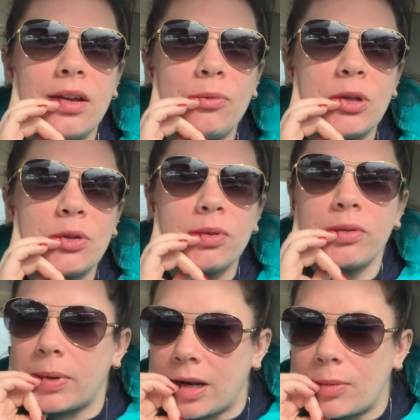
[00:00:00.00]
which would
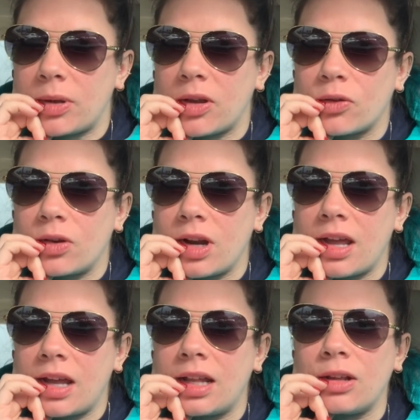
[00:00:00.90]
have been up
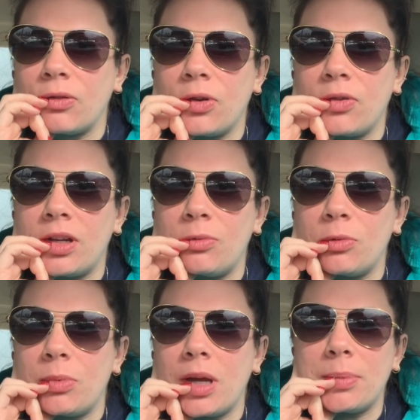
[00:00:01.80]
yesterday, and then 15
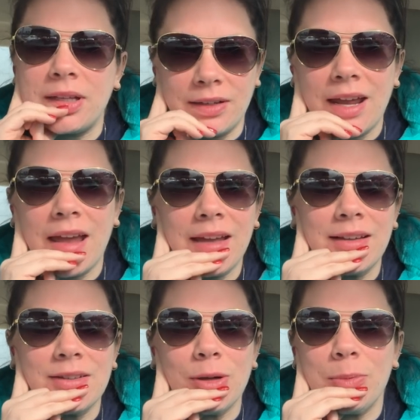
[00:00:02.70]
would be up today,
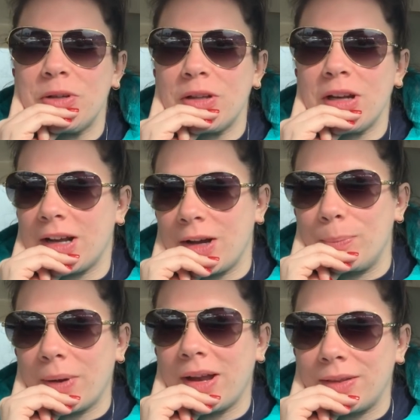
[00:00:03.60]
so I'm just gonna
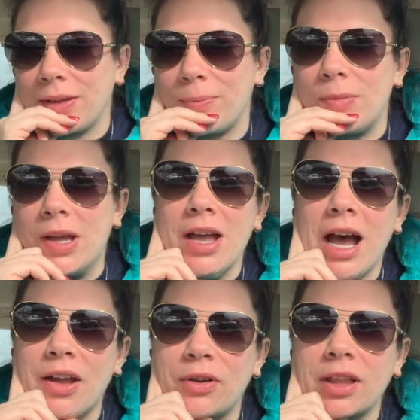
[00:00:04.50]
combine them.
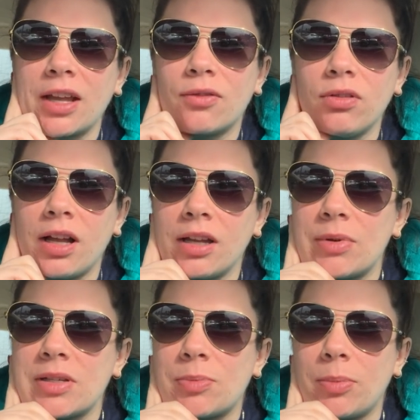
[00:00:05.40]
I feel like
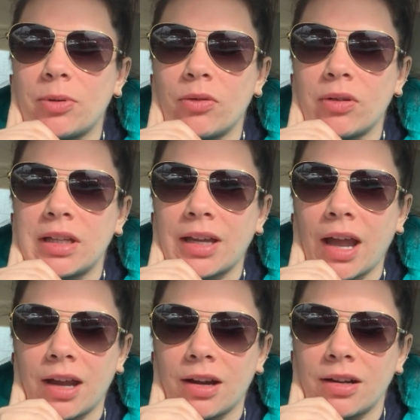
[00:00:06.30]
Vlogmas people don't really
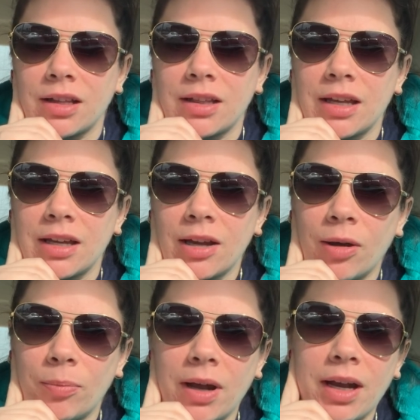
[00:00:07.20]
care that they get
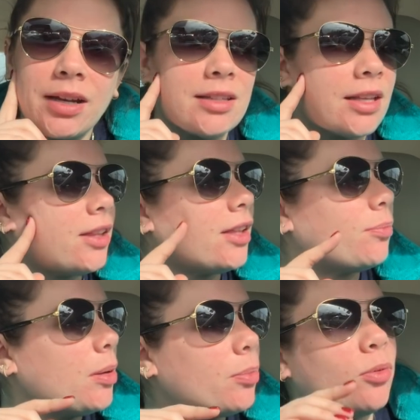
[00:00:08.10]
combined because I think
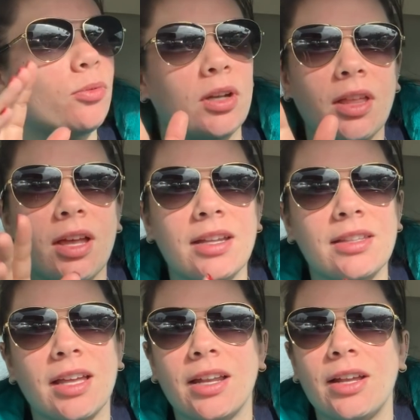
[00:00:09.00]
people realize
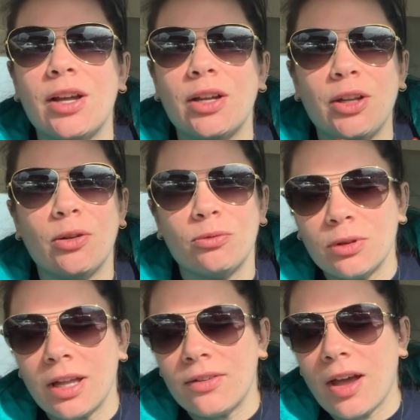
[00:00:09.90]
that, you know,
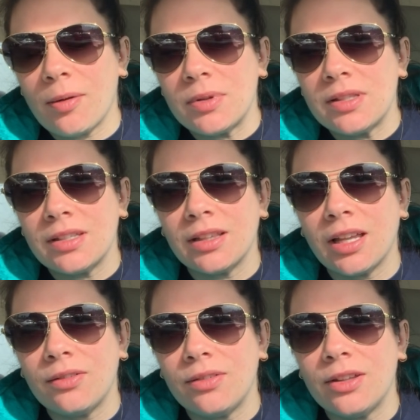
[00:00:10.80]
life happens and
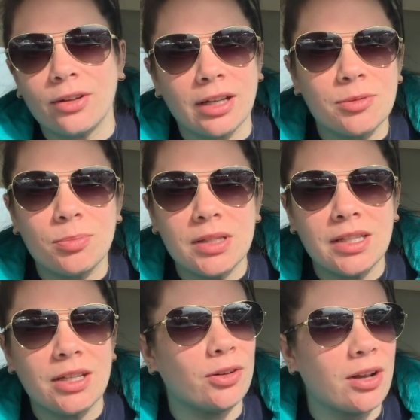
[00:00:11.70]
life either gets
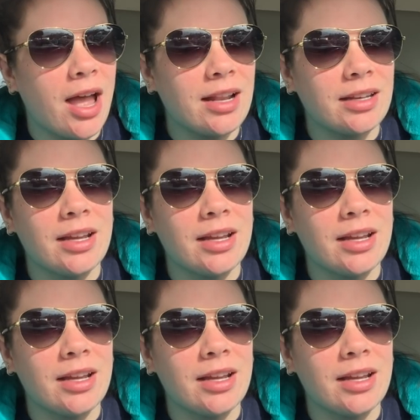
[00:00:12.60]
busy or not.